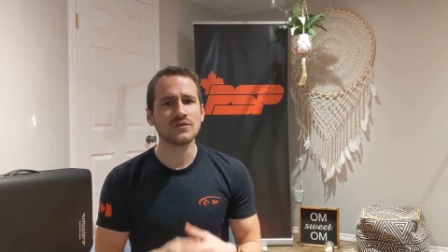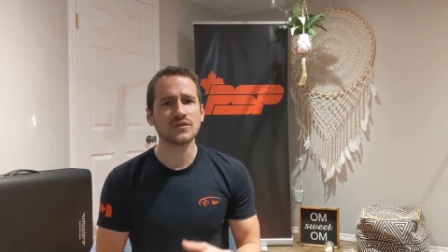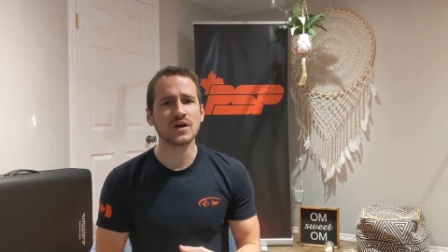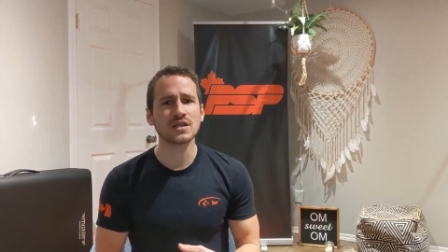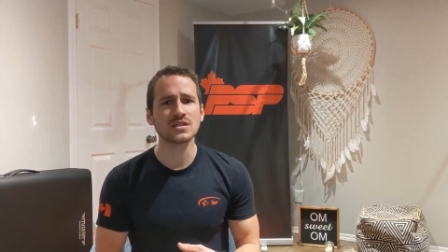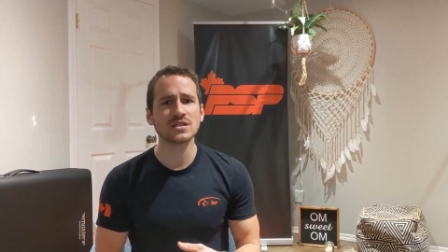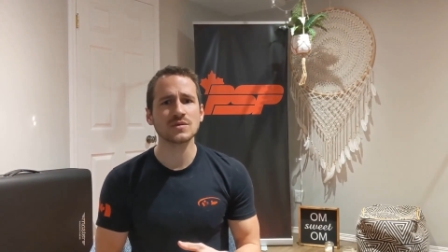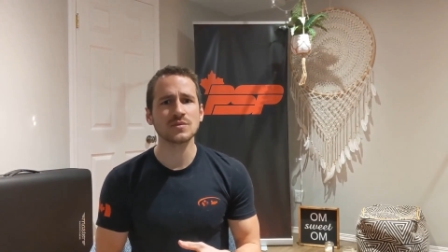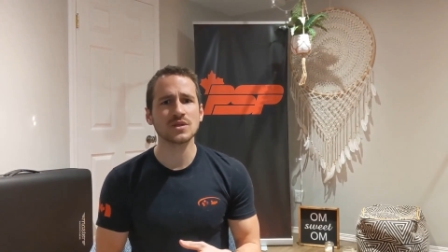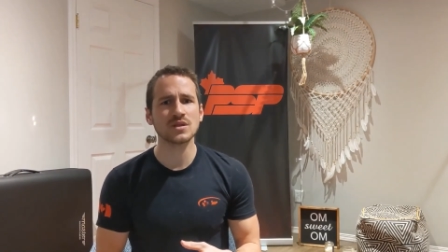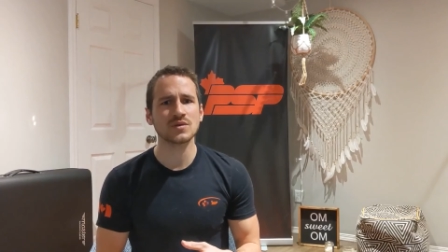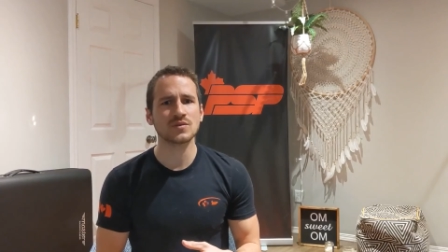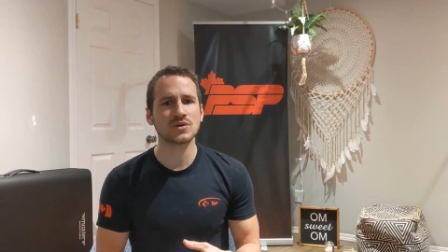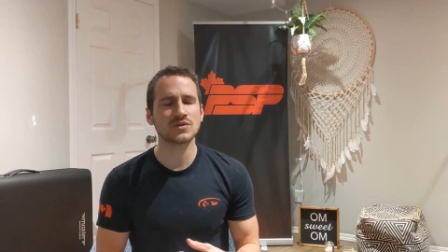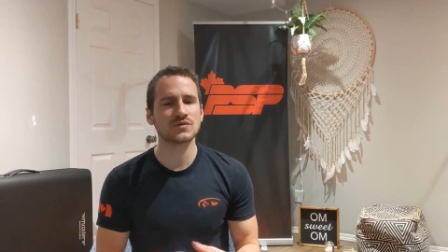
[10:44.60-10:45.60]
Find something
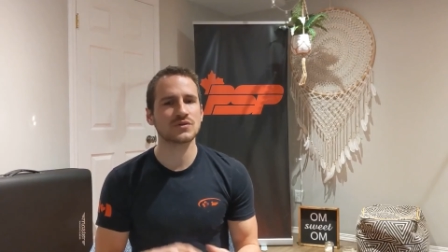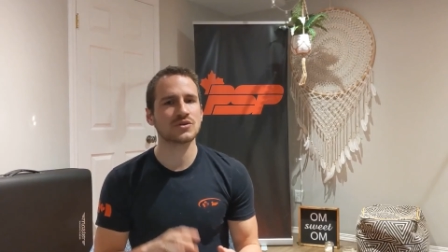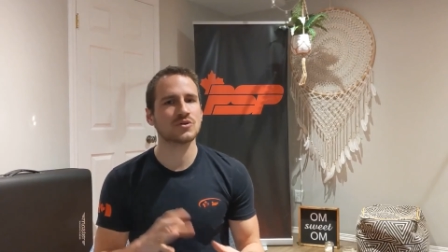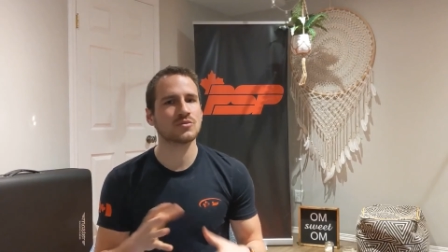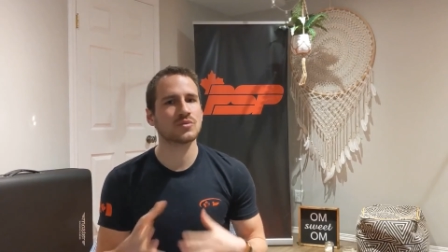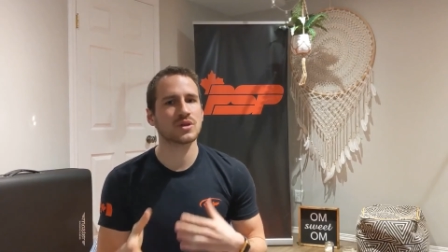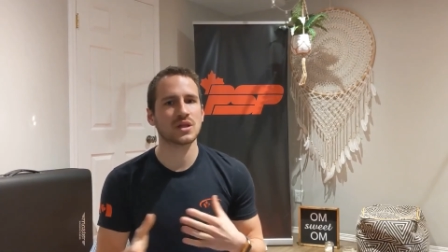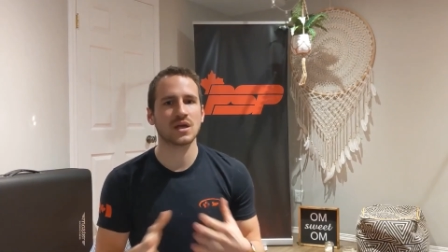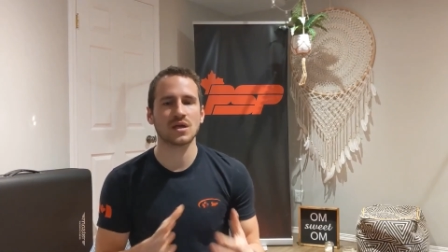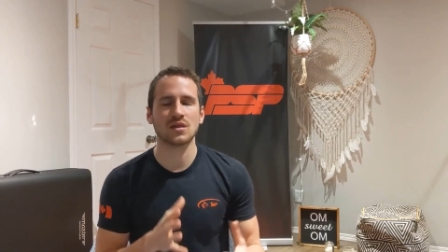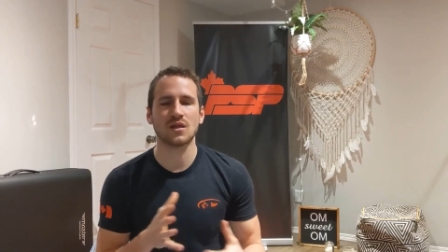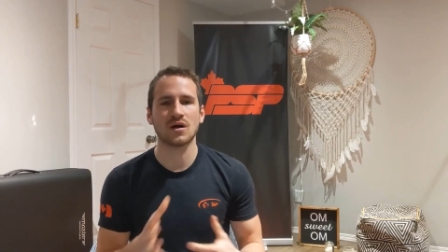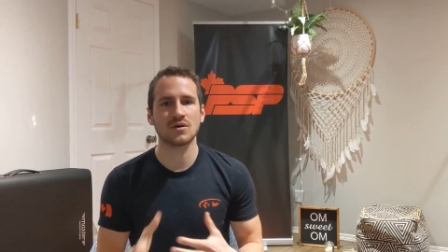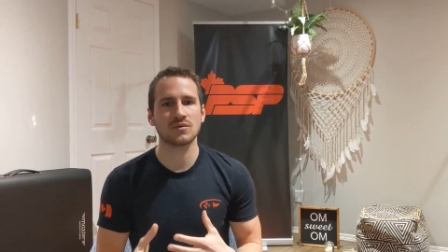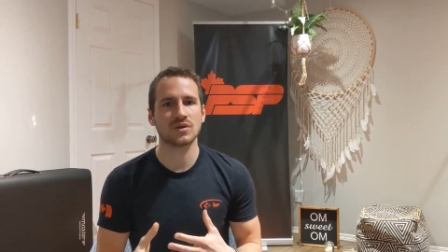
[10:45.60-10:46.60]
that works for you and play
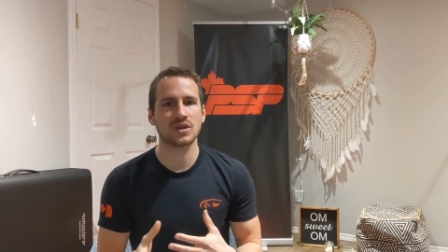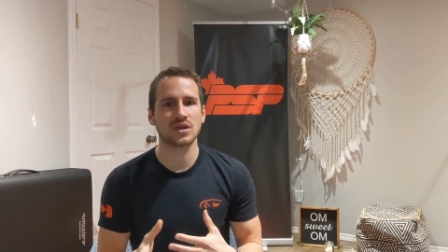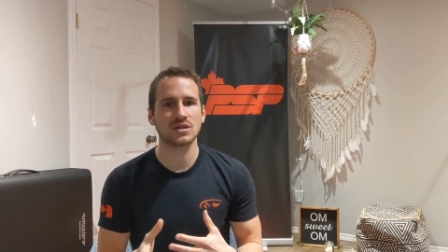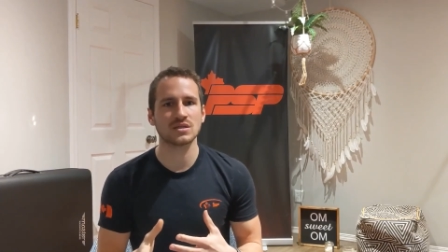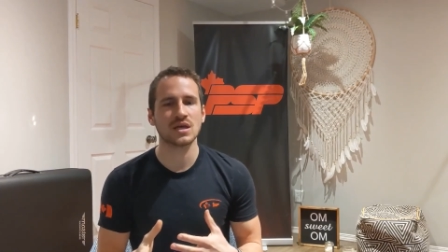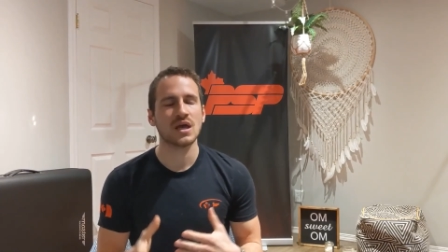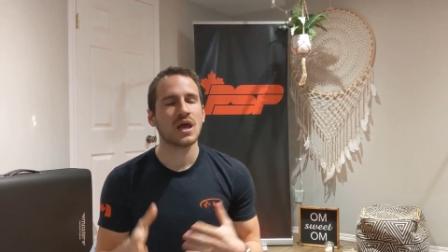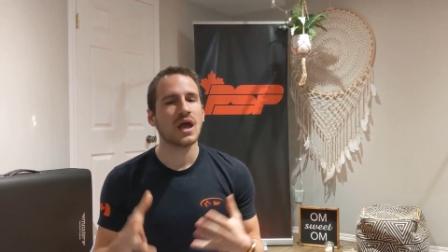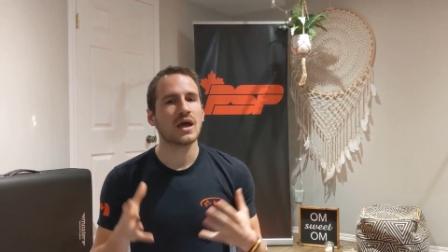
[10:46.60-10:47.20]
along with it.